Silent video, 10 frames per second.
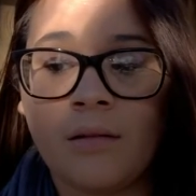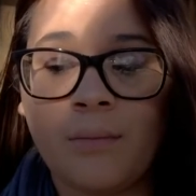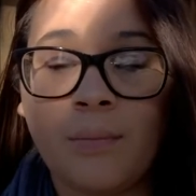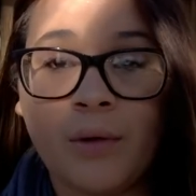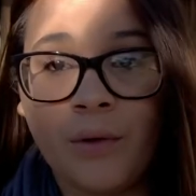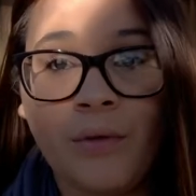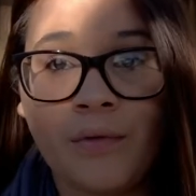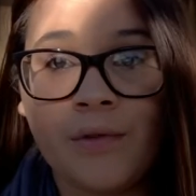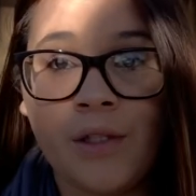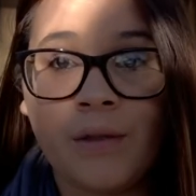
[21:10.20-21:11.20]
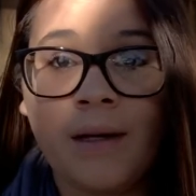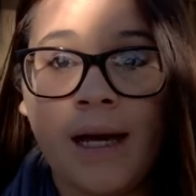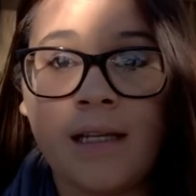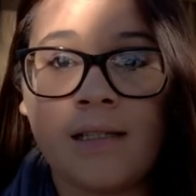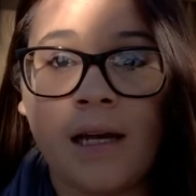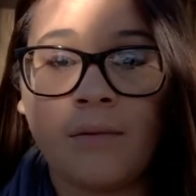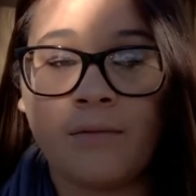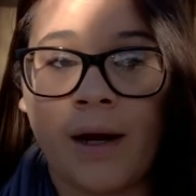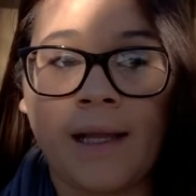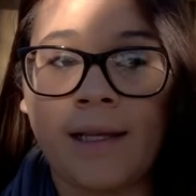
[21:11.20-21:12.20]
proof to you guys
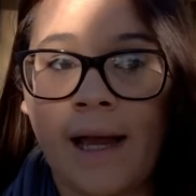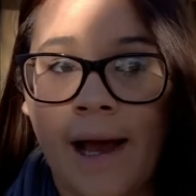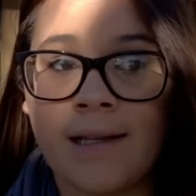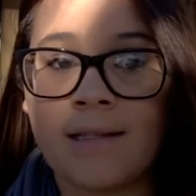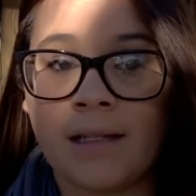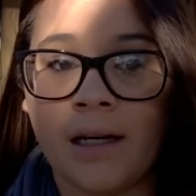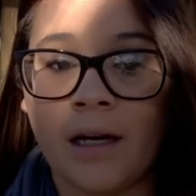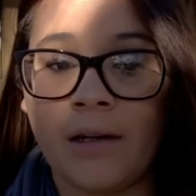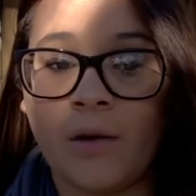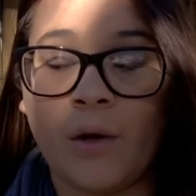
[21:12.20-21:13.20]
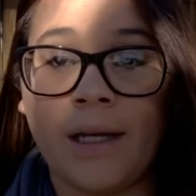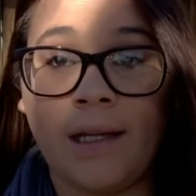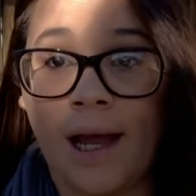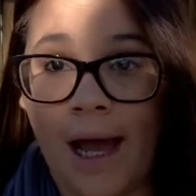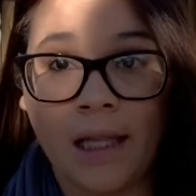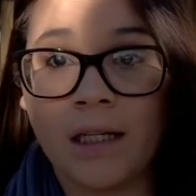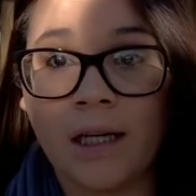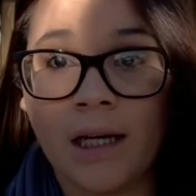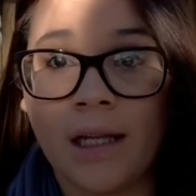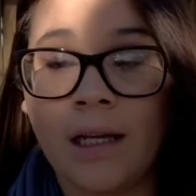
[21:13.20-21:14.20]
that Riley has the gun or he had the
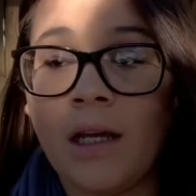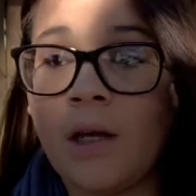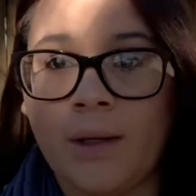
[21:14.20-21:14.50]
gun?